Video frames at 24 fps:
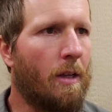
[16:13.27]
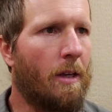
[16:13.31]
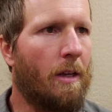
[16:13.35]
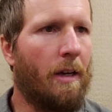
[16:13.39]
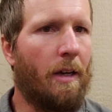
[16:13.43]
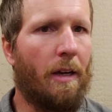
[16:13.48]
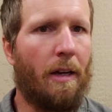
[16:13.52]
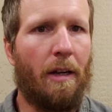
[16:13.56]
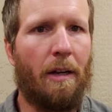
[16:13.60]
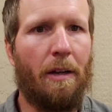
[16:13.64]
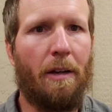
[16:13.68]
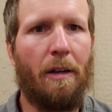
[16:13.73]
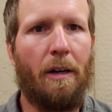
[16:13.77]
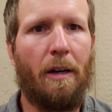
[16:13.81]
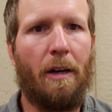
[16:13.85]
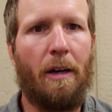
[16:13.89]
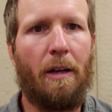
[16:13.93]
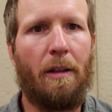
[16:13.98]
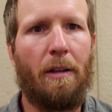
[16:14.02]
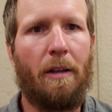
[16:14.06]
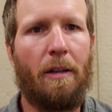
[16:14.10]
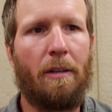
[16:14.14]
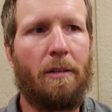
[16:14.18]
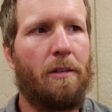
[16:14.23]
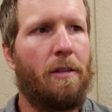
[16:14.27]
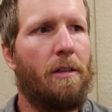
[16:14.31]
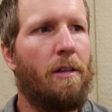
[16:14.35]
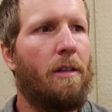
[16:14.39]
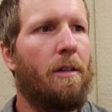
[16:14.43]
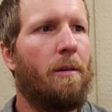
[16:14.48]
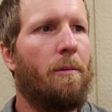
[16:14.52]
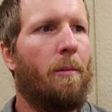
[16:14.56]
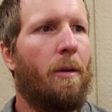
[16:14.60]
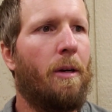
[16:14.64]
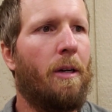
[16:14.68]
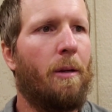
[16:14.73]
And that's
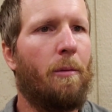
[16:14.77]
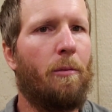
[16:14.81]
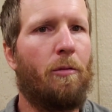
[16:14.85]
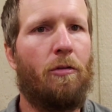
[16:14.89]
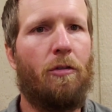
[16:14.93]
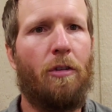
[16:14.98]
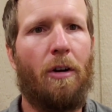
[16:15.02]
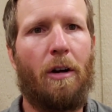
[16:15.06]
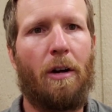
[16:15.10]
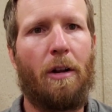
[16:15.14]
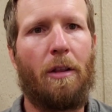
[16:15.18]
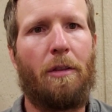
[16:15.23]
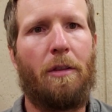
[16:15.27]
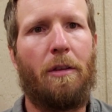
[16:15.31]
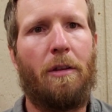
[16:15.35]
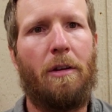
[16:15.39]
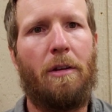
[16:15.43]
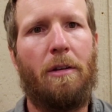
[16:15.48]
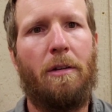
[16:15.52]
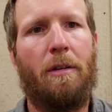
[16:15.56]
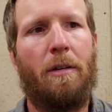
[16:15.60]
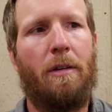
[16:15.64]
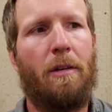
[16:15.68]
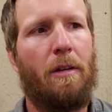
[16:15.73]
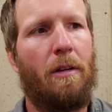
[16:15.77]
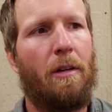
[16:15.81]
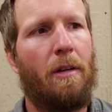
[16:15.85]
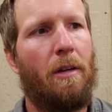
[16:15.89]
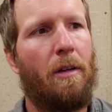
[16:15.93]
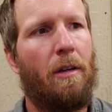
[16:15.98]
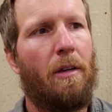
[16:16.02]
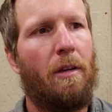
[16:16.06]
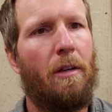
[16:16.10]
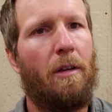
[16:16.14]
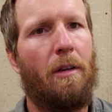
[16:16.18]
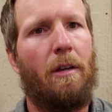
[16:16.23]
it. My name's Jonathan.
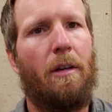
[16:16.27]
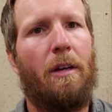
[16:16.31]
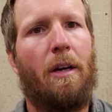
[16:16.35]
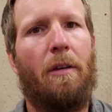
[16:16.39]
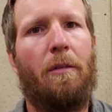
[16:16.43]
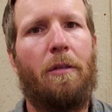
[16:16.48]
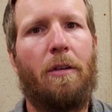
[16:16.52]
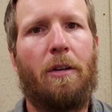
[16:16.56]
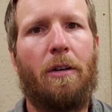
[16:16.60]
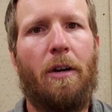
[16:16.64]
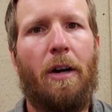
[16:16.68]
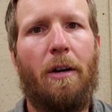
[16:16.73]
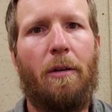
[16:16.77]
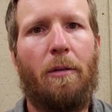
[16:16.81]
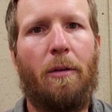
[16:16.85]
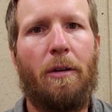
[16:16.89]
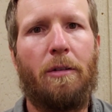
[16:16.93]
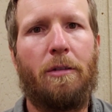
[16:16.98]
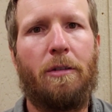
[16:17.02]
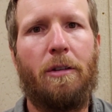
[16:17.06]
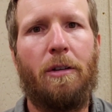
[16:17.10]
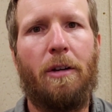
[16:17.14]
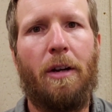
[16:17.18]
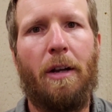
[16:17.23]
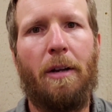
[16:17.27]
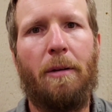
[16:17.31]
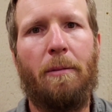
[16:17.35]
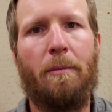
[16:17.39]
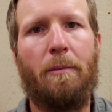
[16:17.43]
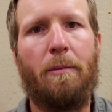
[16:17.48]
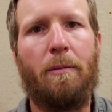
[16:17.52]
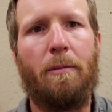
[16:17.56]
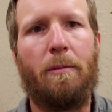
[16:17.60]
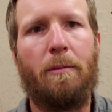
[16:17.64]
Have a great rest of your day.